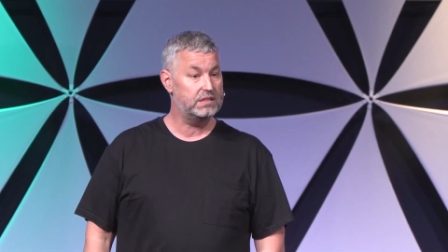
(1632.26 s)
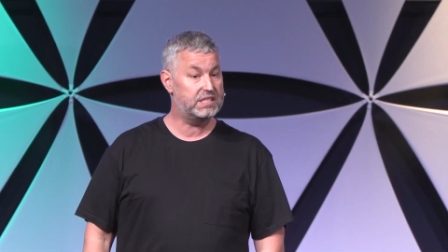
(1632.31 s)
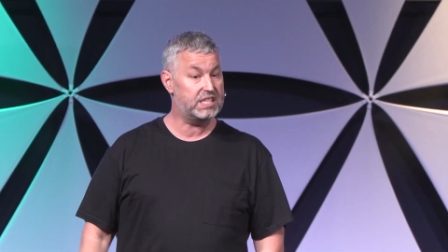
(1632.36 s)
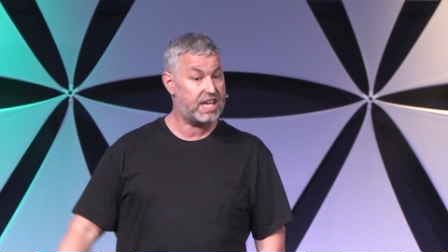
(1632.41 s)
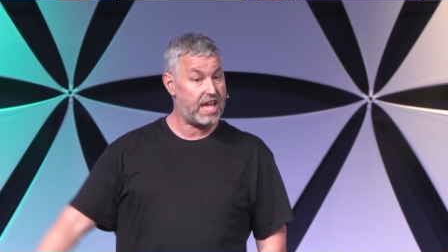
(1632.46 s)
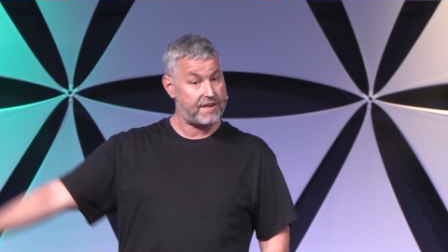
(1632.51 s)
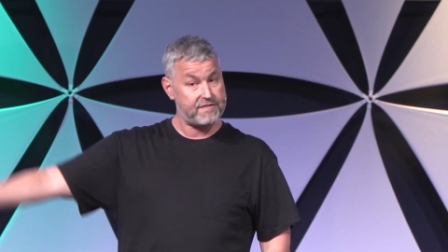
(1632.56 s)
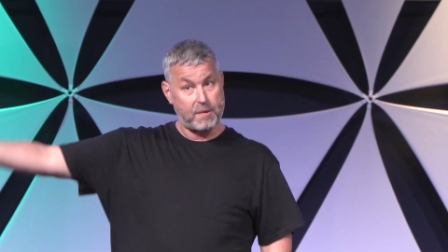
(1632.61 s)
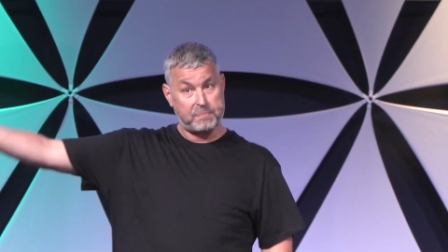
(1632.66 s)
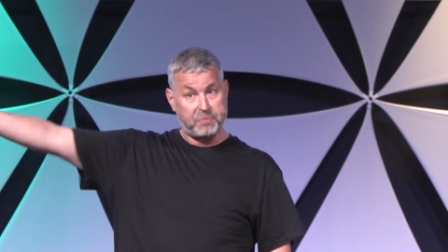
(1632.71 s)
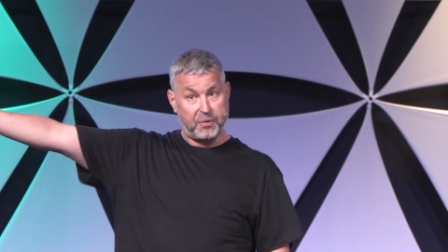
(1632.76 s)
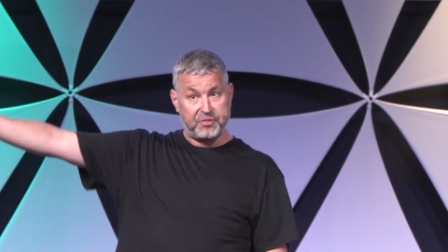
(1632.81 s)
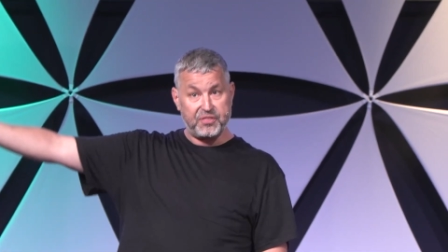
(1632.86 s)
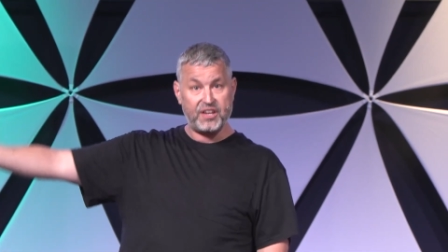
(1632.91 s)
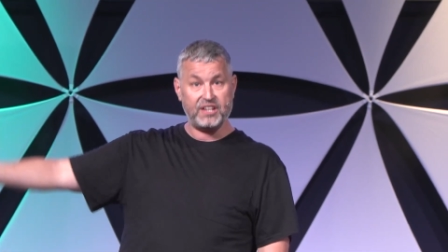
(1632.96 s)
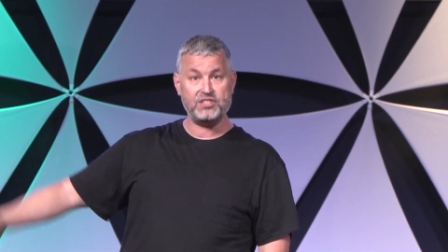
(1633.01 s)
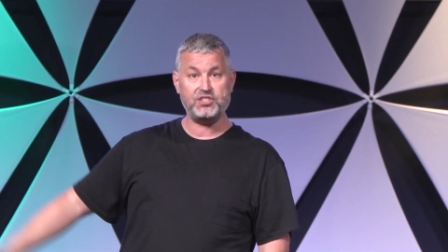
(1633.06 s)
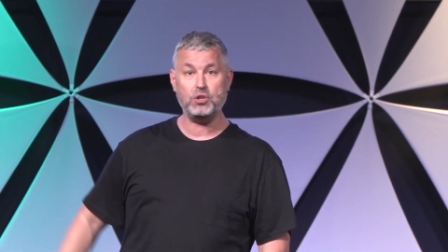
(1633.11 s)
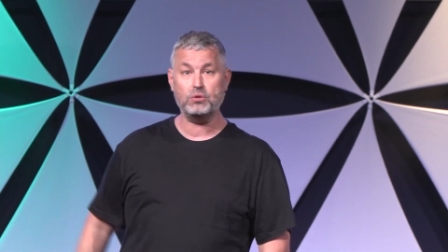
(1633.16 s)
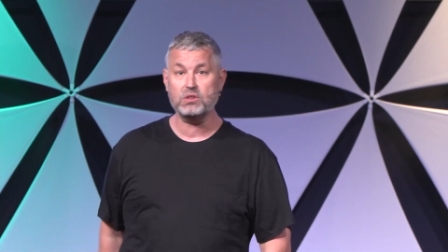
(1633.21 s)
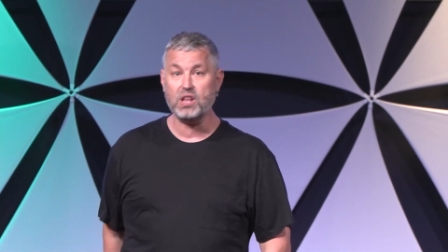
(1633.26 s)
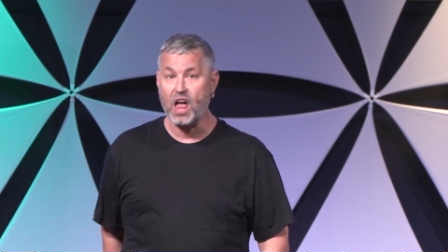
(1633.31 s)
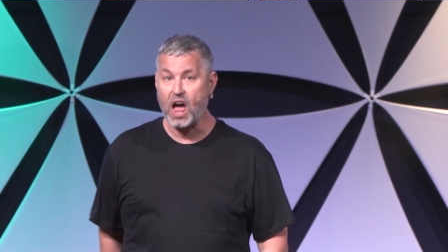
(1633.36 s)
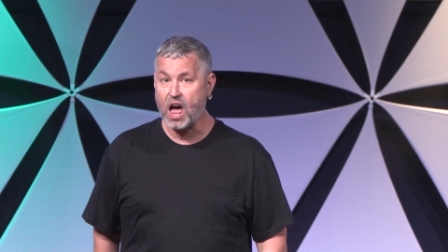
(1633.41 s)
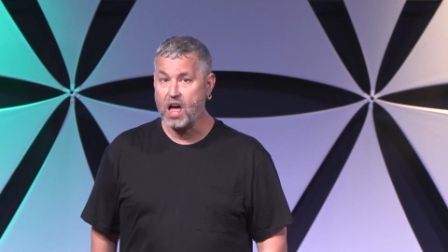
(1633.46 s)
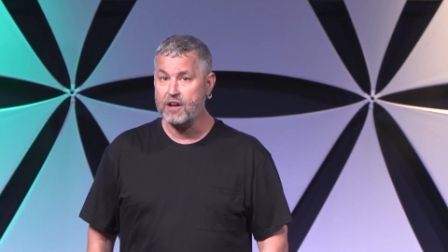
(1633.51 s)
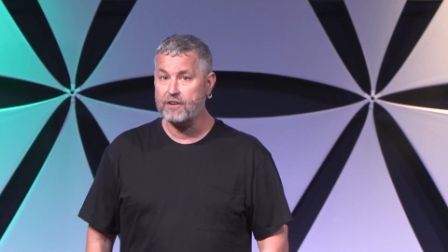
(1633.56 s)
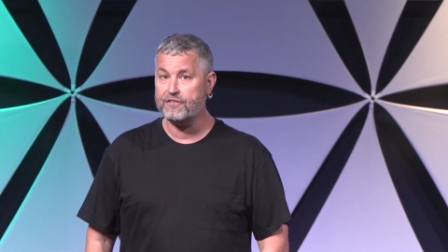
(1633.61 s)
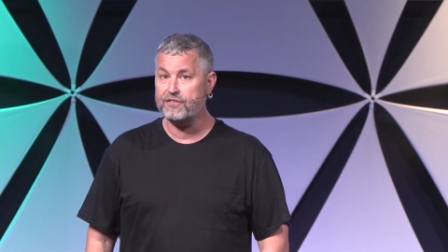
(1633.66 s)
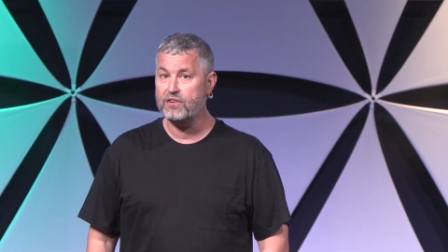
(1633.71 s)
to give up the things you
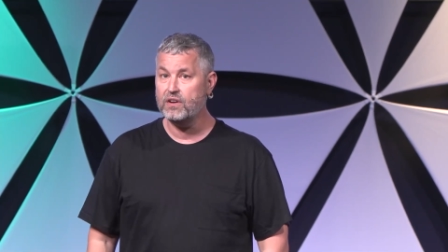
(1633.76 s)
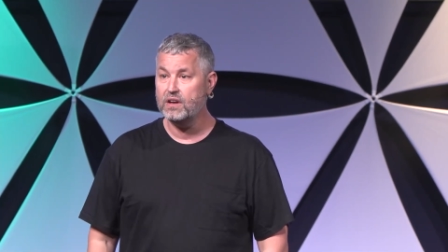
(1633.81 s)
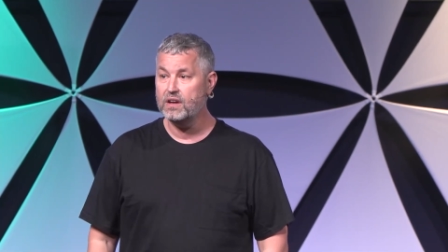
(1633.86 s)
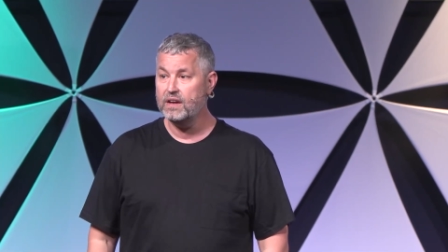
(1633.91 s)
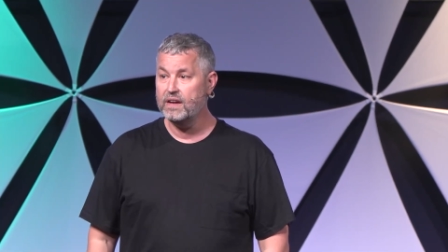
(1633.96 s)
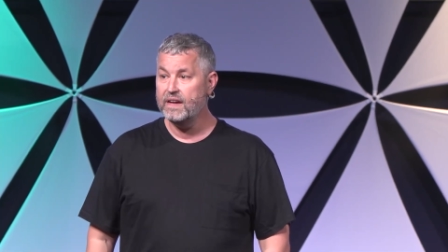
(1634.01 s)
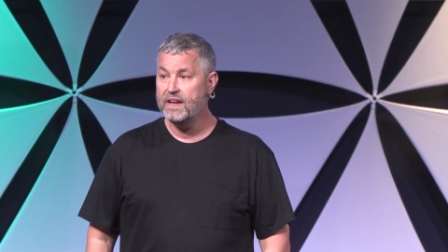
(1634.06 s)
love.